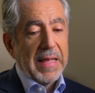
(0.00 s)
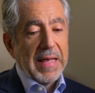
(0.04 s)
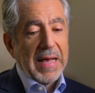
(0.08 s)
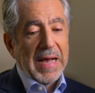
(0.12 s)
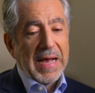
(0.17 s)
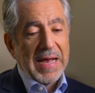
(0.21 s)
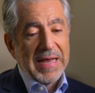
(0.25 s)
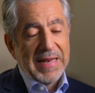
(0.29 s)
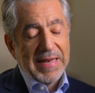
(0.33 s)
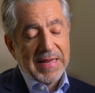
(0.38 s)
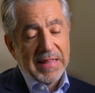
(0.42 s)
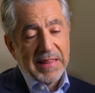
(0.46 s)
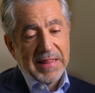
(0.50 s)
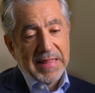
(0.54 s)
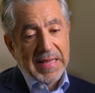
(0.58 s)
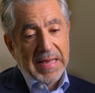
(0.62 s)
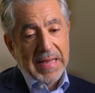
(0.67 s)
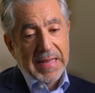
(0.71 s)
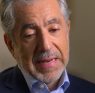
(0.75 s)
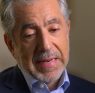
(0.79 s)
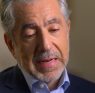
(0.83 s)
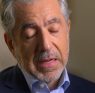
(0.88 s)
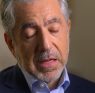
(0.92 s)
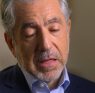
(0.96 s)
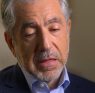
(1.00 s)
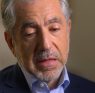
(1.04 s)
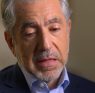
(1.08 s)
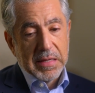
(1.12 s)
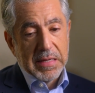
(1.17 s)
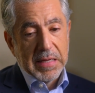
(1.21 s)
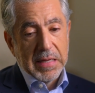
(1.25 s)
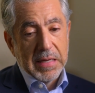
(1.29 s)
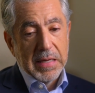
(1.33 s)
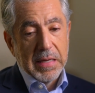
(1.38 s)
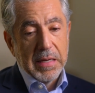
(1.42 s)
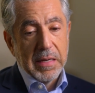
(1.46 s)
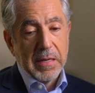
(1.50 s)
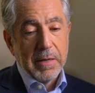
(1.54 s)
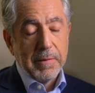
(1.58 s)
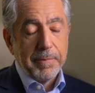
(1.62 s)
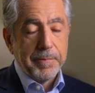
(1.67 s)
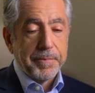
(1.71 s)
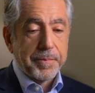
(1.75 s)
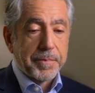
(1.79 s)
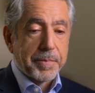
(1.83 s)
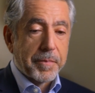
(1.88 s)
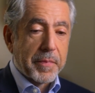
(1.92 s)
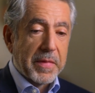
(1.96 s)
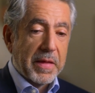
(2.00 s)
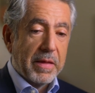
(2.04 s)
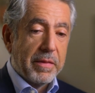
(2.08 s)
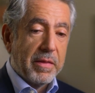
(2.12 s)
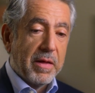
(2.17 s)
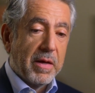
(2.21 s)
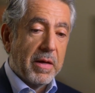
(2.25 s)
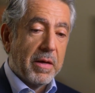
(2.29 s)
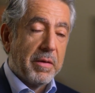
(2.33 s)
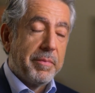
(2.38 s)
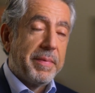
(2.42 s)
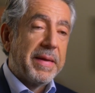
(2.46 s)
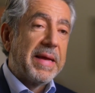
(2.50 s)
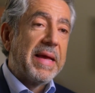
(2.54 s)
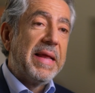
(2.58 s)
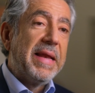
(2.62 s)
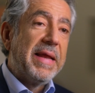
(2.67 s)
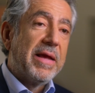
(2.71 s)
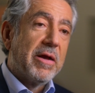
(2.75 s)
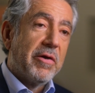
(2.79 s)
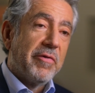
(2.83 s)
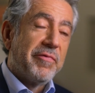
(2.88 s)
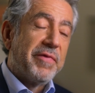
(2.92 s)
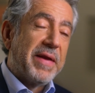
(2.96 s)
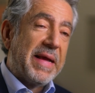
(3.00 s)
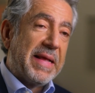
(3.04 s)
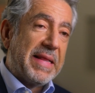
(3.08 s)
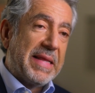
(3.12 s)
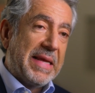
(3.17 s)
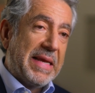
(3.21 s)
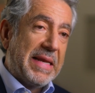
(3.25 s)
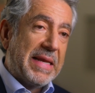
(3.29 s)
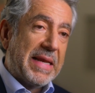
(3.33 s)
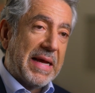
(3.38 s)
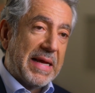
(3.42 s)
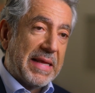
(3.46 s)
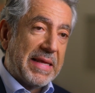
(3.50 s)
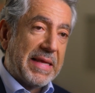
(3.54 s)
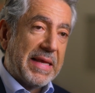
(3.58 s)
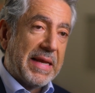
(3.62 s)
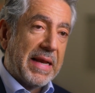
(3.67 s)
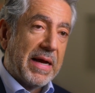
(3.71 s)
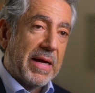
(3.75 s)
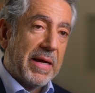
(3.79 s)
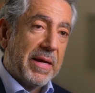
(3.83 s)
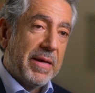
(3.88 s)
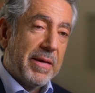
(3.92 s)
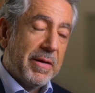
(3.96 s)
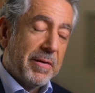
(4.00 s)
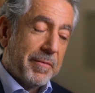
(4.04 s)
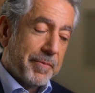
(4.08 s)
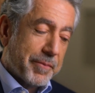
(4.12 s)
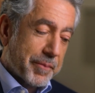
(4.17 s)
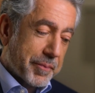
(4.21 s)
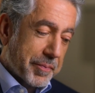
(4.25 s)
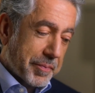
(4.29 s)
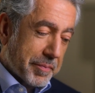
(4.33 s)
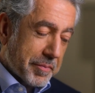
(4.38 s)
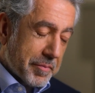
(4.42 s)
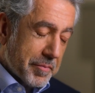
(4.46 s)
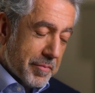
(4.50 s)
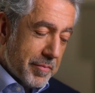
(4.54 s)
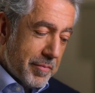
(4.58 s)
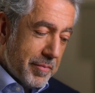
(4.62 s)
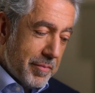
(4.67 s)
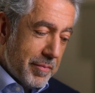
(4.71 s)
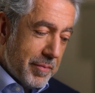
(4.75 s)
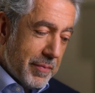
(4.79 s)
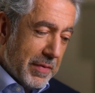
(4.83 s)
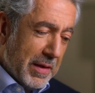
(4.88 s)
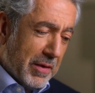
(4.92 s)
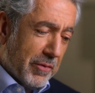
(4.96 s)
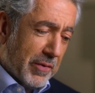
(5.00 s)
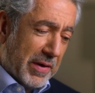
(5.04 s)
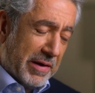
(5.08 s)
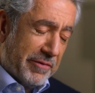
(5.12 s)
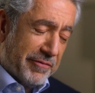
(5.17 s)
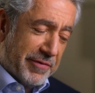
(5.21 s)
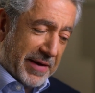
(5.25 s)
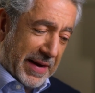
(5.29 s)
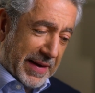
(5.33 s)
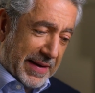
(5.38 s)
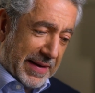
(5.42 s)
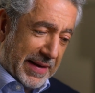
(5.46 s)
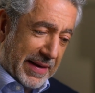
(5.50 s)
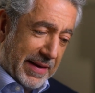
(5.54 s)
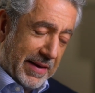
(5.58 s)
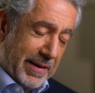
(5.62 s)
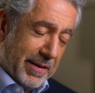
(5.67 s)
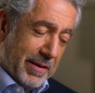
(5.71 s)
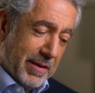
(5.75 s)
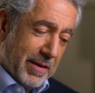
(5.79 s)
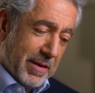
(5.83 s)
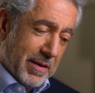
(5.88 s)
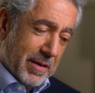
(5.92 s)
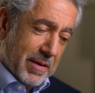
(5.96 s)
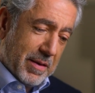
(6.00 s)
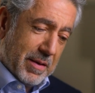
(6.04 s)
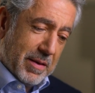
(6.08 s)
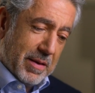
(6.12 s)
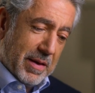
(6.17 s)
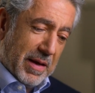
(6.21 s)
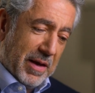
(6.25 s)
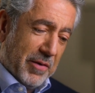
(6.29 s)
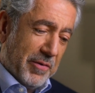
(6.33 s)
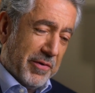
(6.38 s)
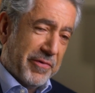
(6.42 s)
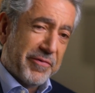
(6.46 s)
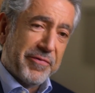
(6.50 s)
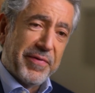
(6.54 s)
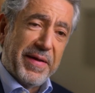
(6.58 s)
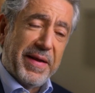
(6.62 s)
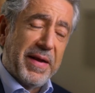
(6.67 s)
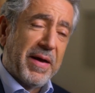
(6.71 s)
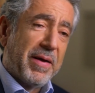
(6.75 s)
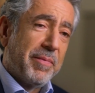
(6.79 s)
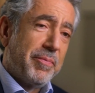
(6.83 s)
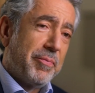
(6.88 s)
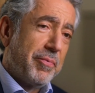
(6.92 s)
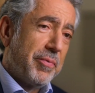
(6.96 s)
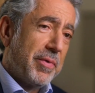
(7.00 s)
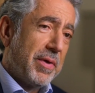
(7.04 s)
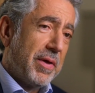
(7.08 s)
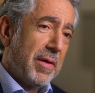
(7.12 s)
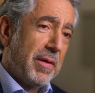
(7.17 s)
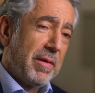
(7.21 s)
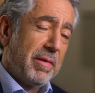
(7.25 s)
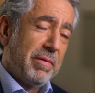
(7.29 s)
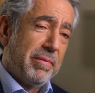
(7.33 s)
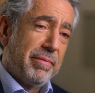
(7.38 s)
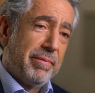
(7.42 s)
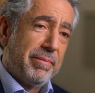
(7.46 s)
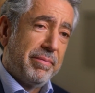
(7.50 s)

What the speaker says: I did that until the beginning of 1999, when frankly, I was fed up with